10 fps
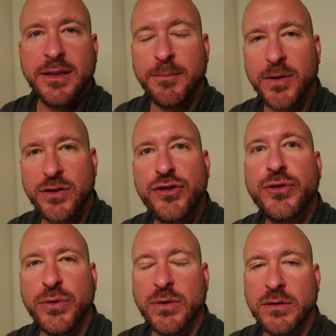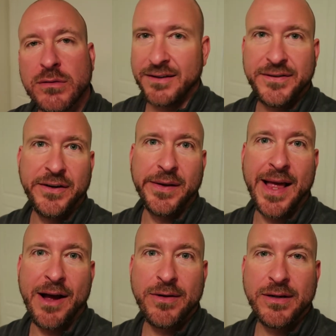number two. They're very
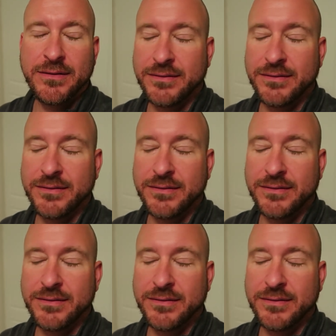loud.